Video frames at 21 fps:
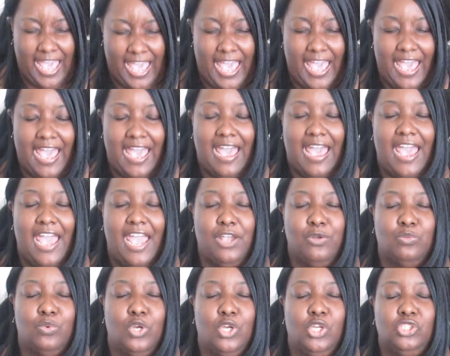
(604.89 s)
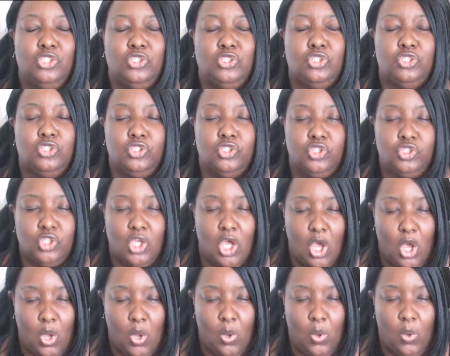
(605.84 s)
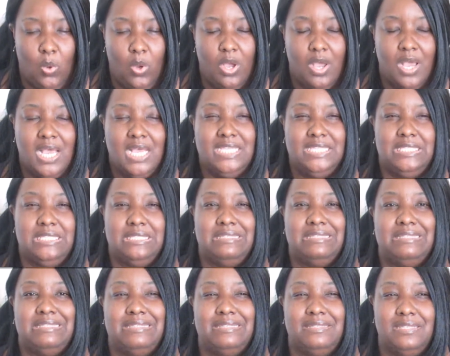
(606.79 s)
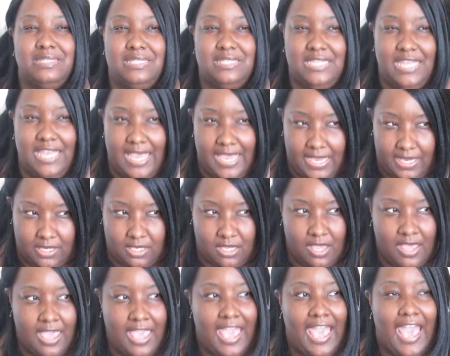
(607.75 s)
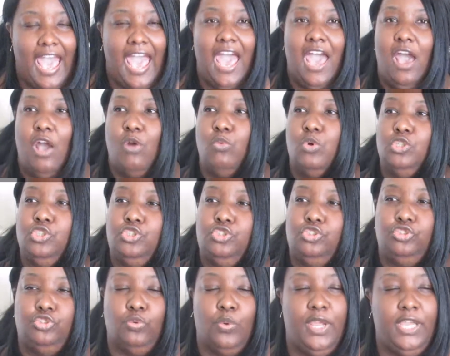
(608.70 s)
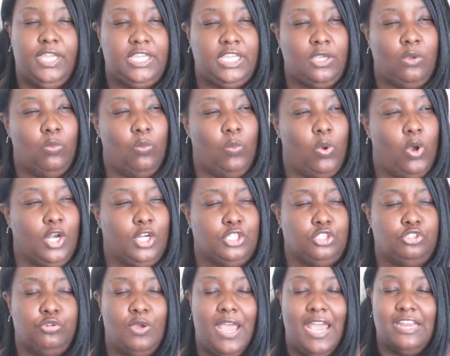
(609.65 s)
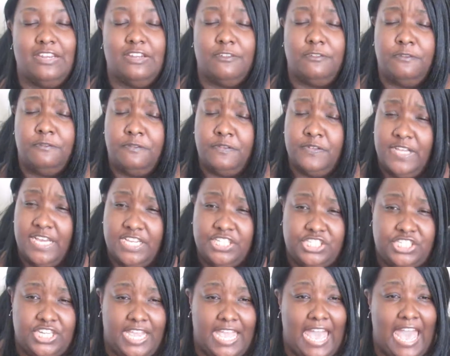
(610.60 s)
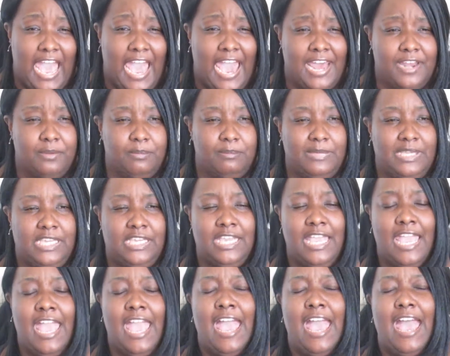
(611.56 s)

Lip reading: I was so sick. I was drinking water, trying to flush it out of me.